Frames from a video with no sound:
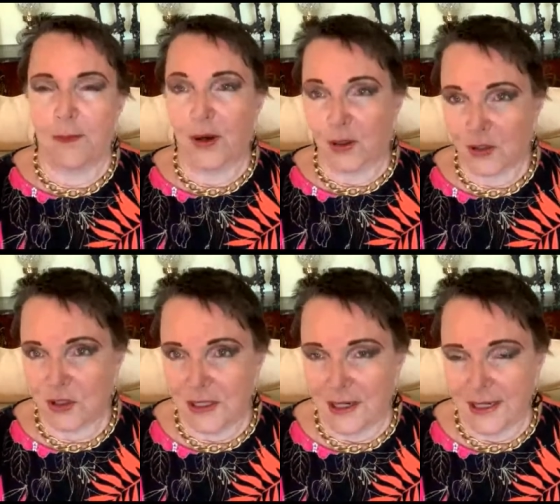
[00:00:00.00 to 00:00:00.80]

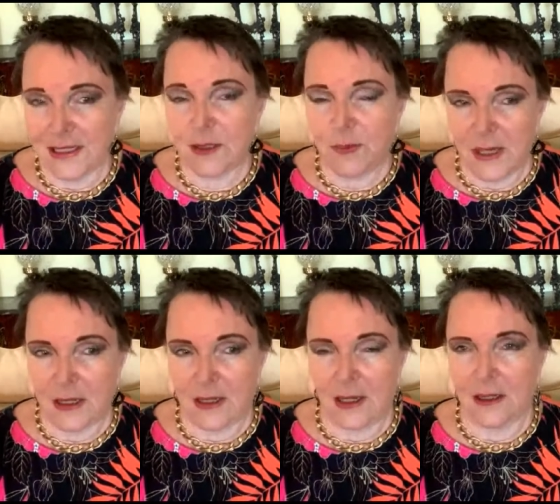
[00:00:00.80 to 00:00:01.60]
Personally
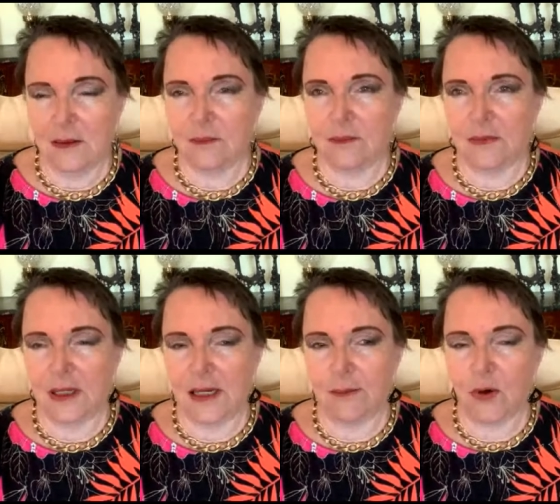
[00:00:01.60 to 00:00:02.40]
speaking,
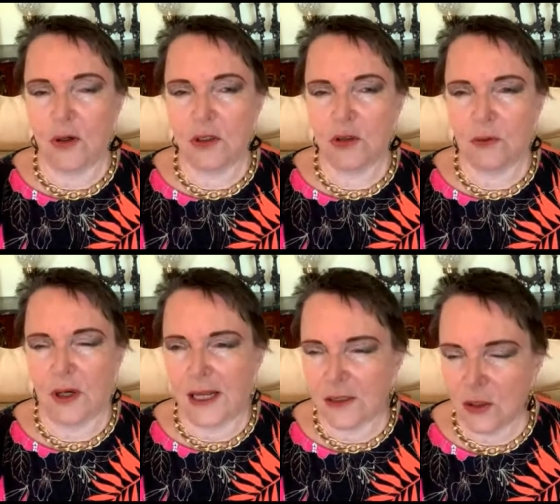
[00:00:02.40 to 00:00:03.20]
and I'm going to
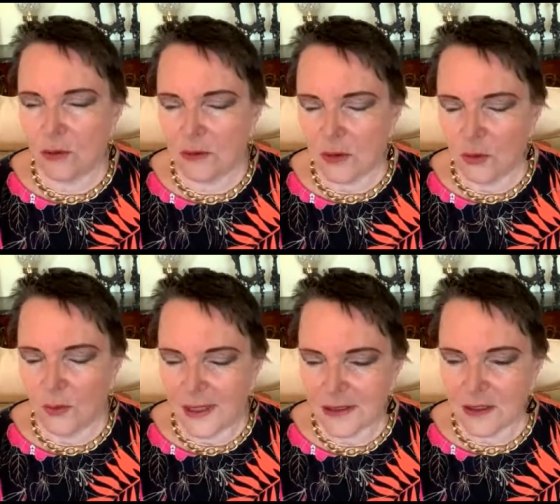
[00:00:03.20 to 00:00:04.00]
ask,
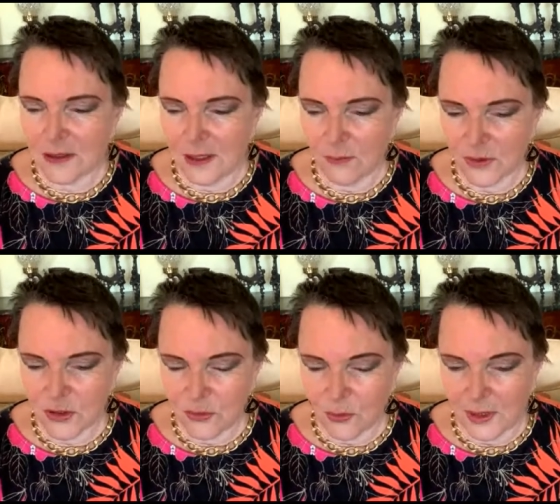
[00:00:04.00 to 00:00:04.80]
who answered the
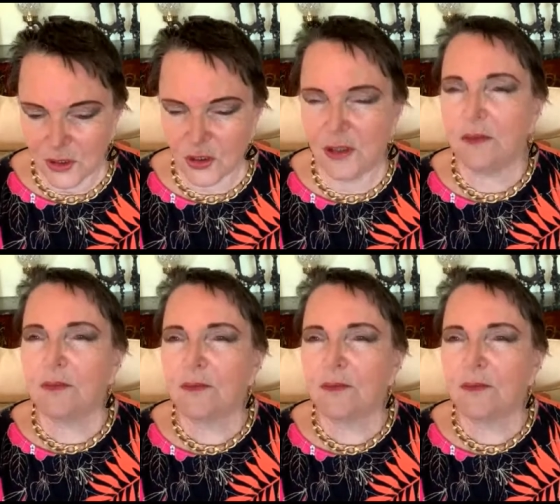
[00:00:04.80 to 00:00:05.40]
original question?